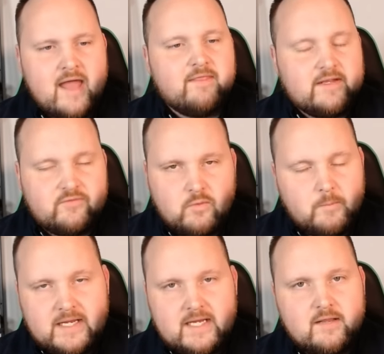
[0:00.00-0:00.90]
This will
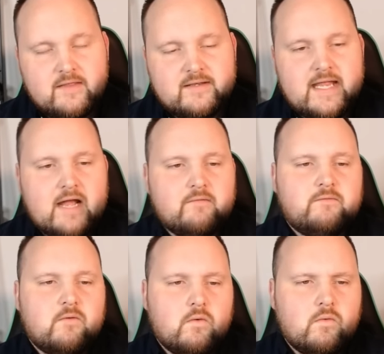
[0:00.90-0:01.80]
be the
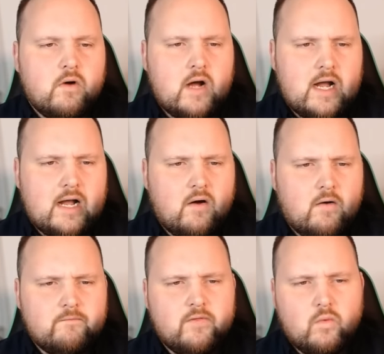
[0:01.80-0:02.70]
downfall
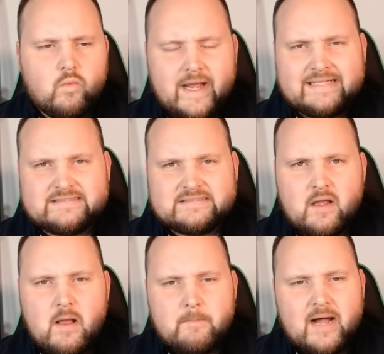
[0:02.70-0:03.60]
of the West
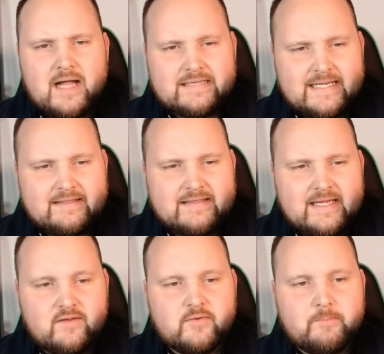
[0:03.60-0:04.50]
by letting
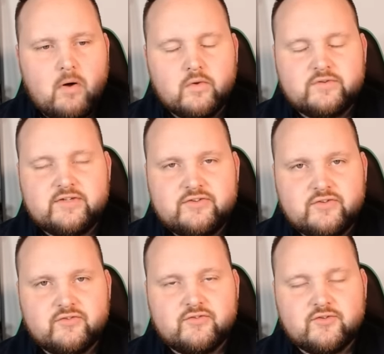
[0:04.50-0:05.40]
these
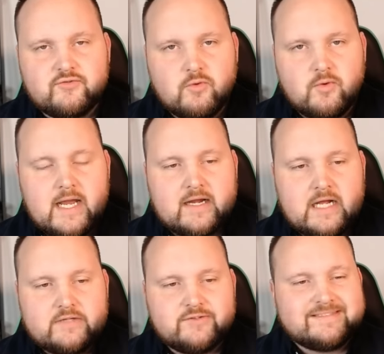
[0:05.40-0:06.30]
politicians destroy our
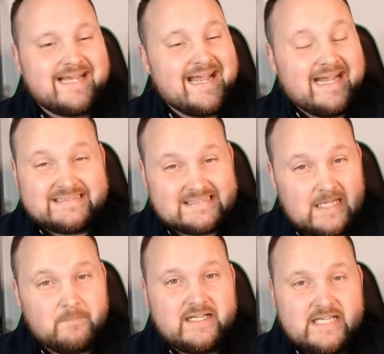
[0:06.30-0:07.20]
countries. And
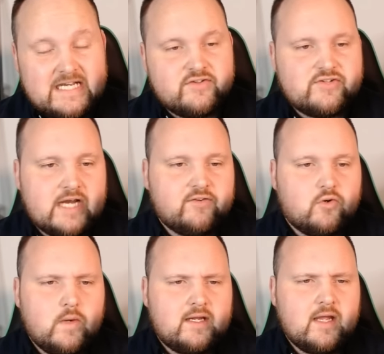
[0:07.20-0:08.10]
something needs to change
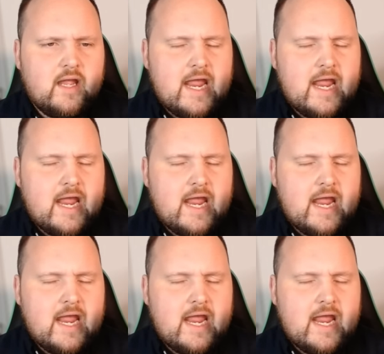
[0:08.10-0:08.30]
quick.